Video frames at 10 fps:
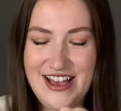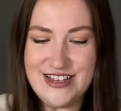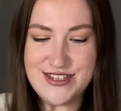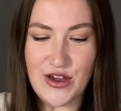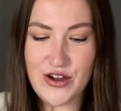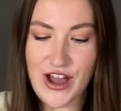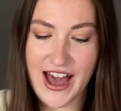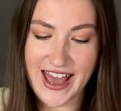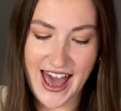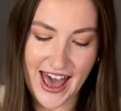So
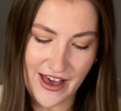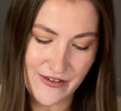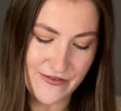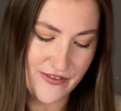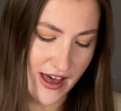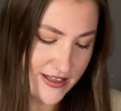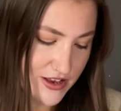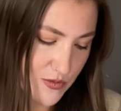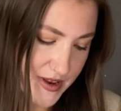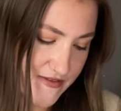I have a
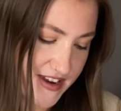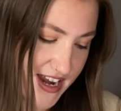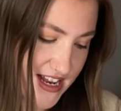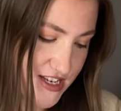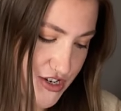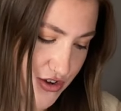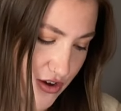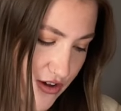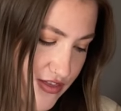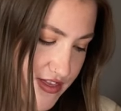little bit of knitting to
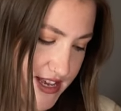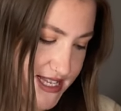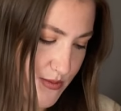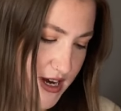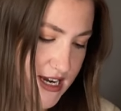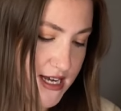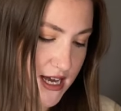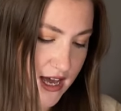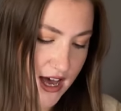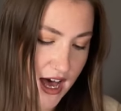do on this one.
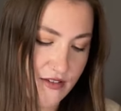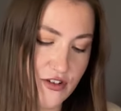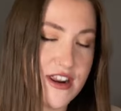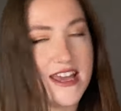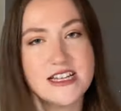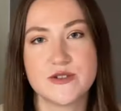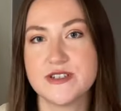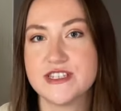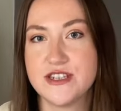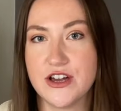I've got to get to
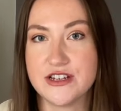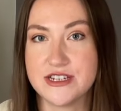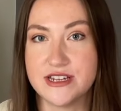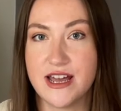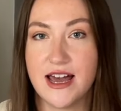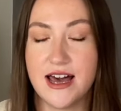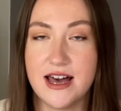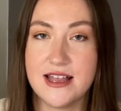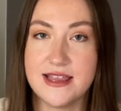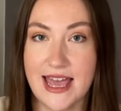a certain
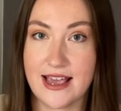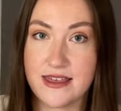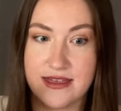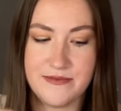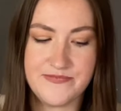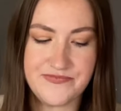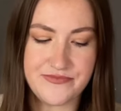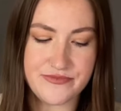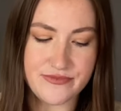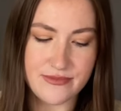uh, length.
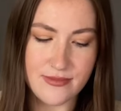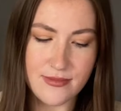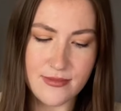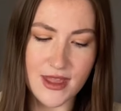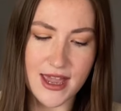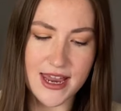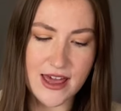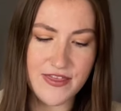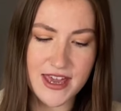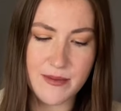And
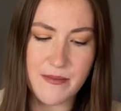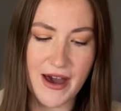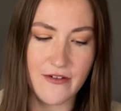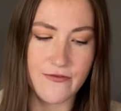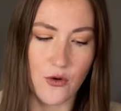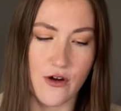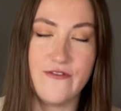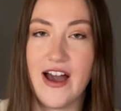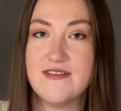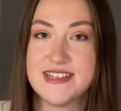I think I'm about four or
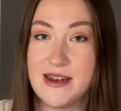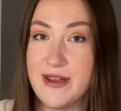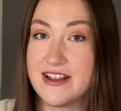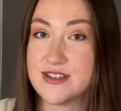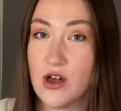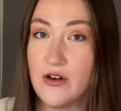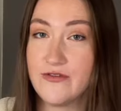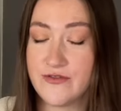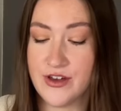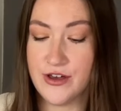five centimeters
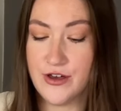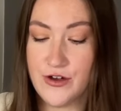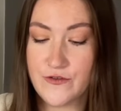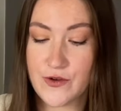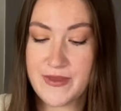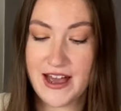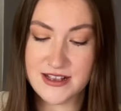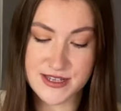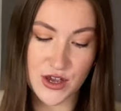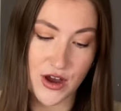off from
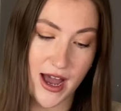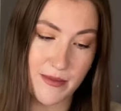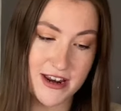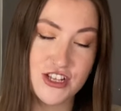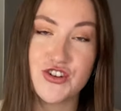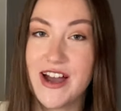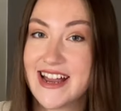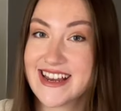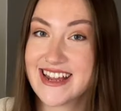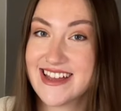that. So I'm gonna try
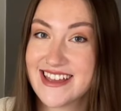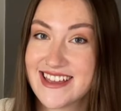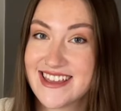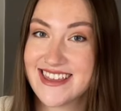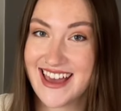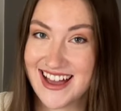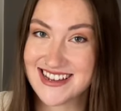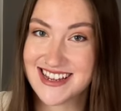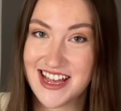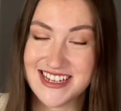and
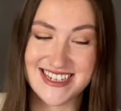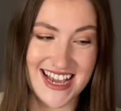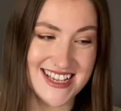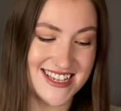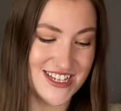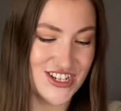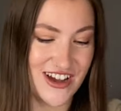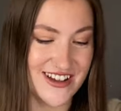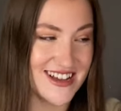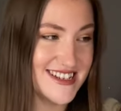get a decent
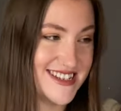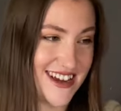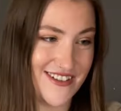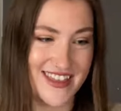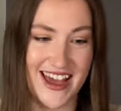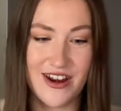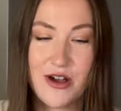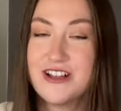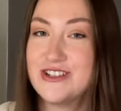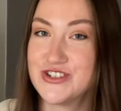chunk done on that
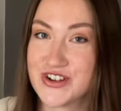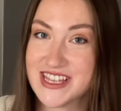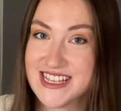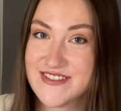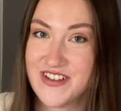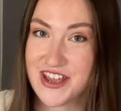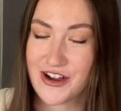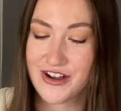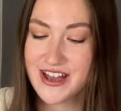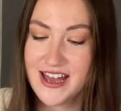during this
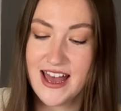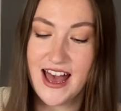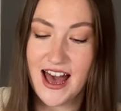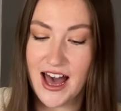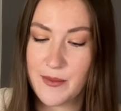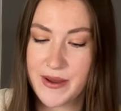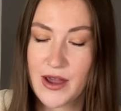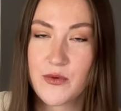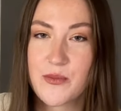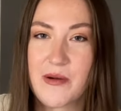video, uh, but
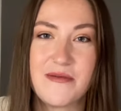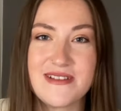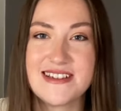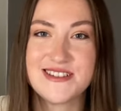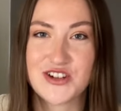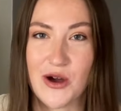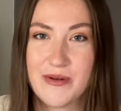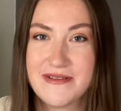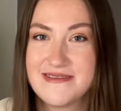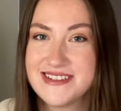I will probably
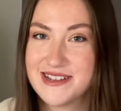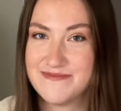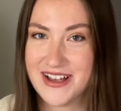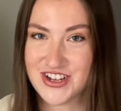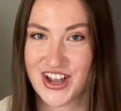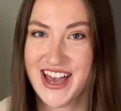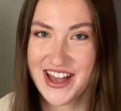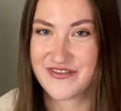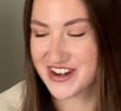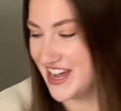stop to measure
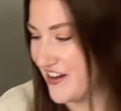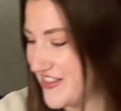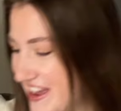every now and